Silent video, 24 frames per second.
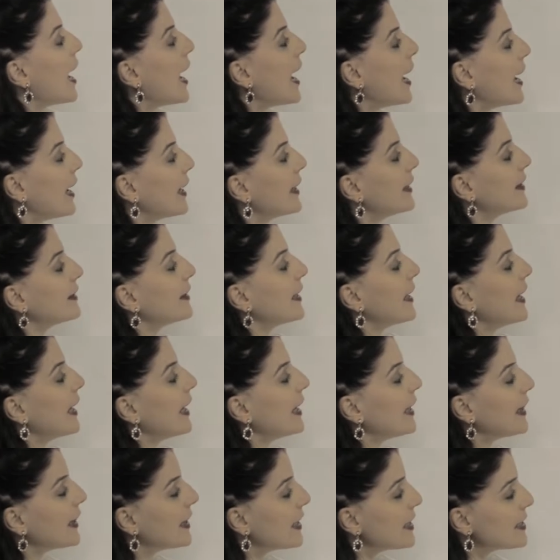And
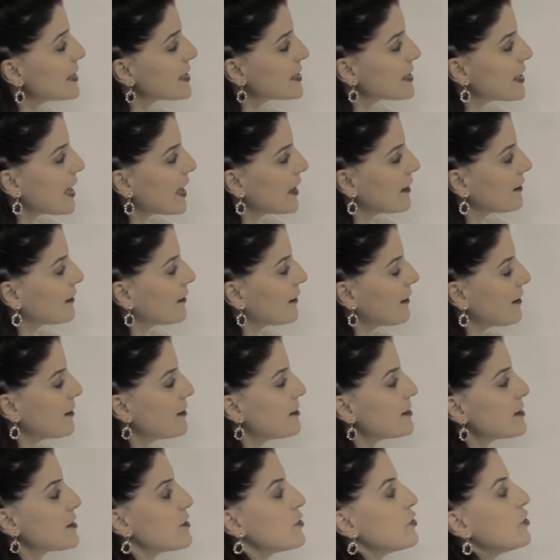in this
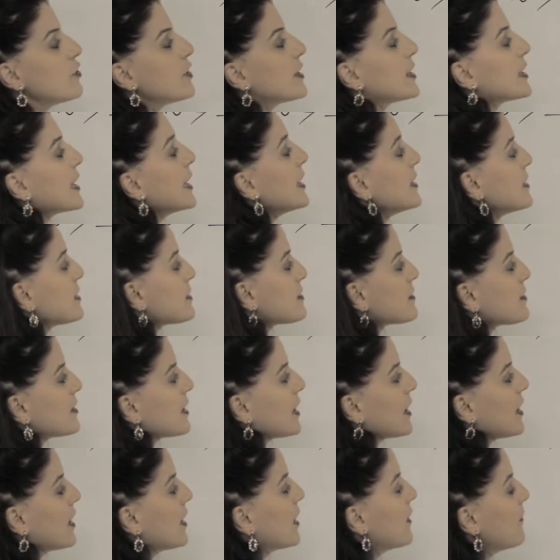sentence, you can
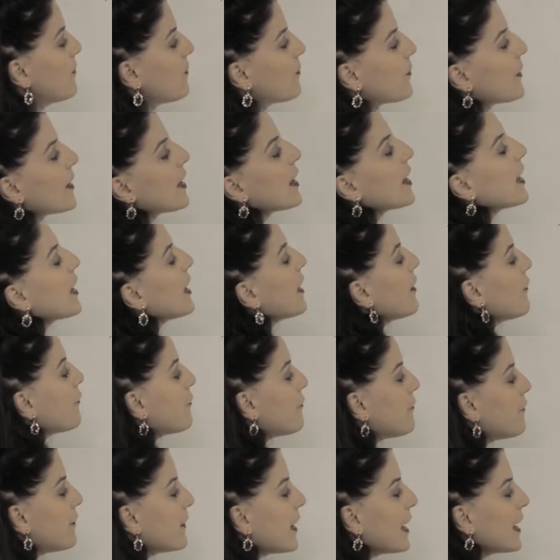see
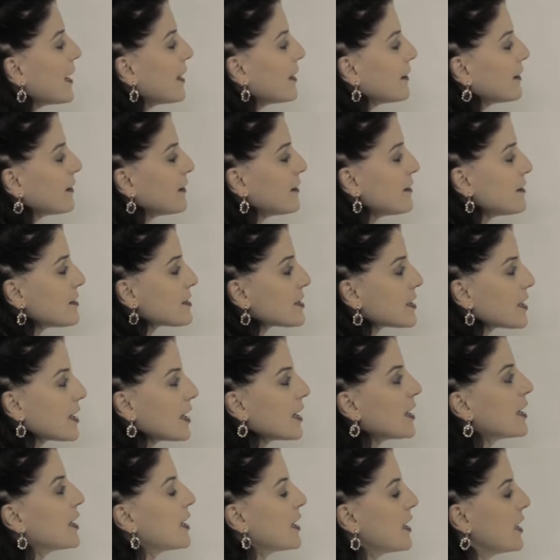friend
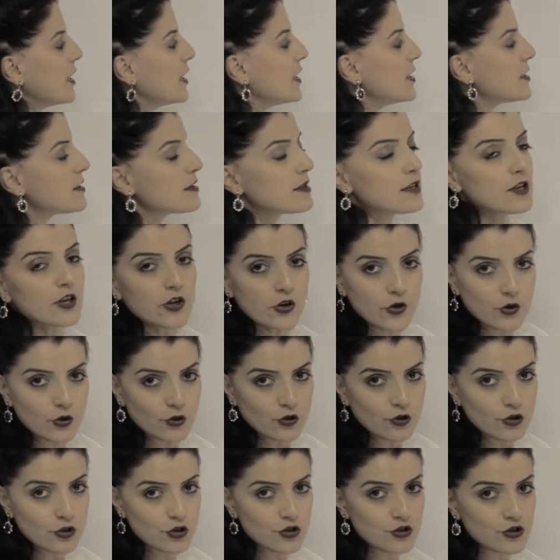is
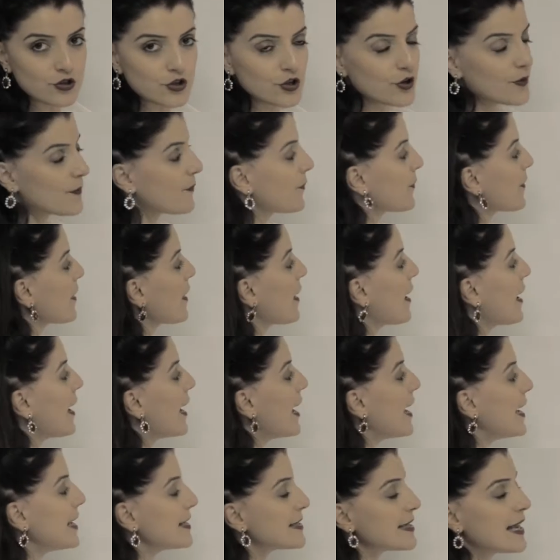used
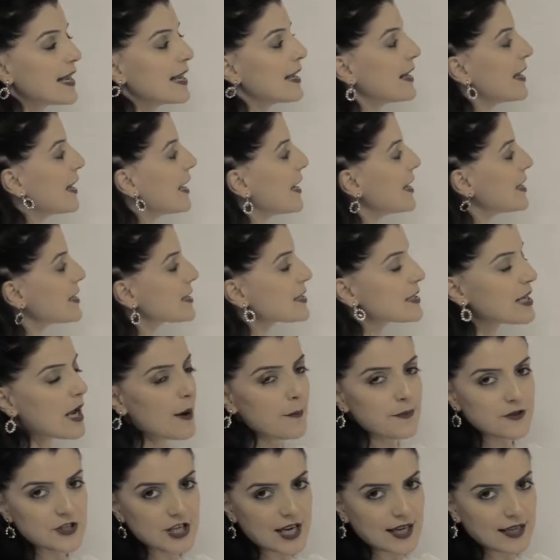as a
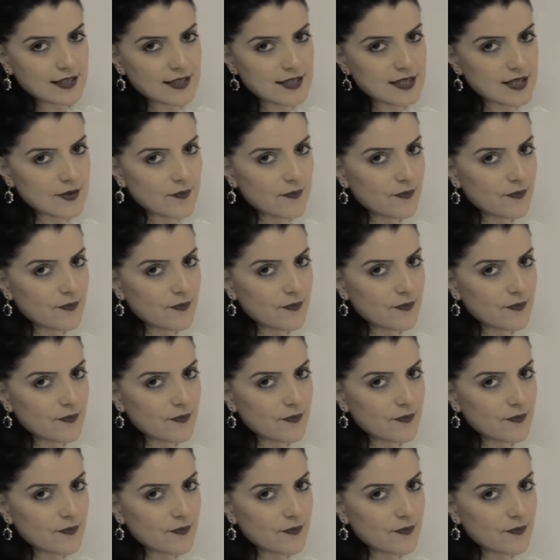subject.